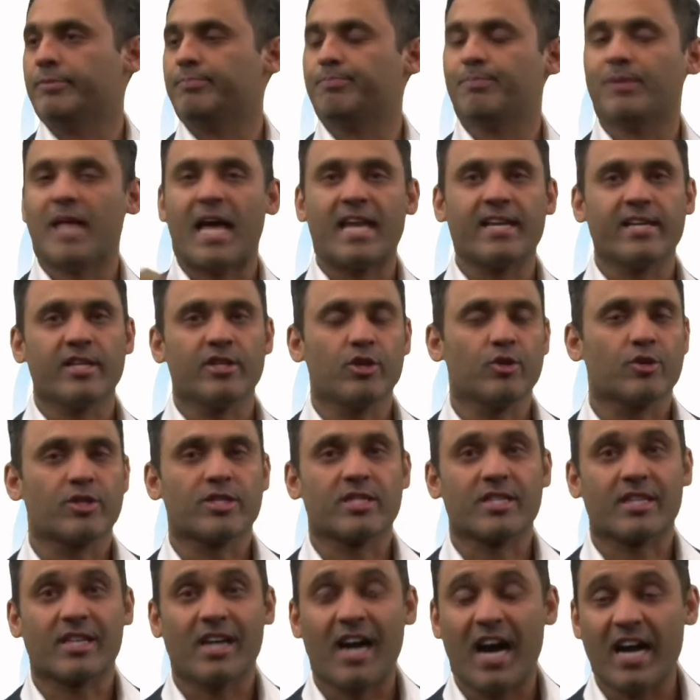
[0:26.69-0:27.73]
planning your
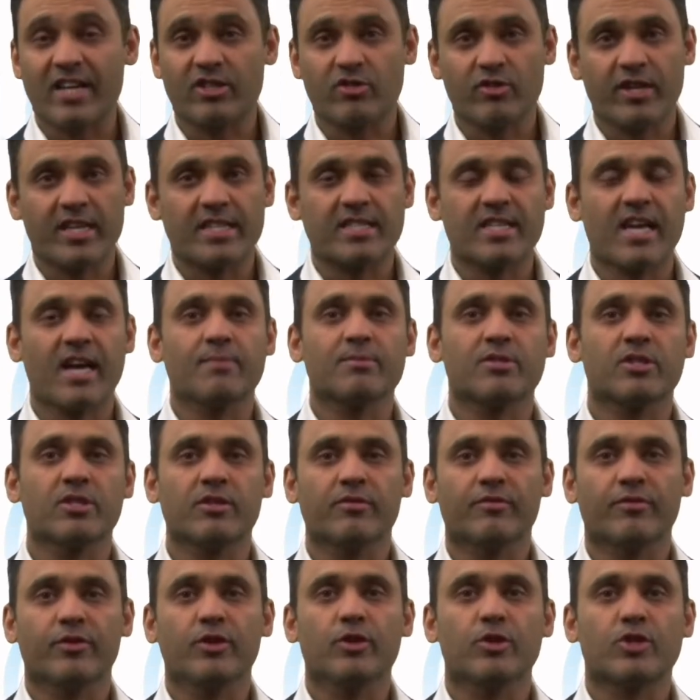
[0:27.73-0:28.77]
psychiatry exams in the
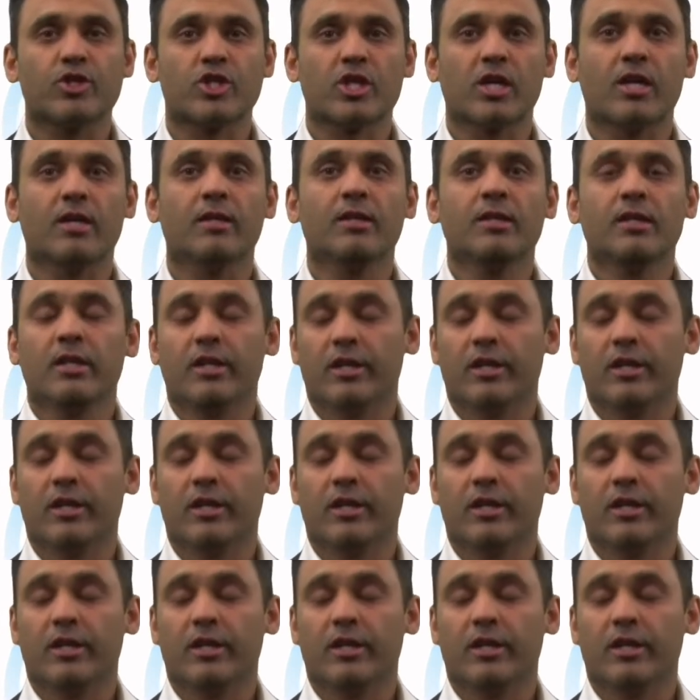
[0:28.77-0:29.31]
future,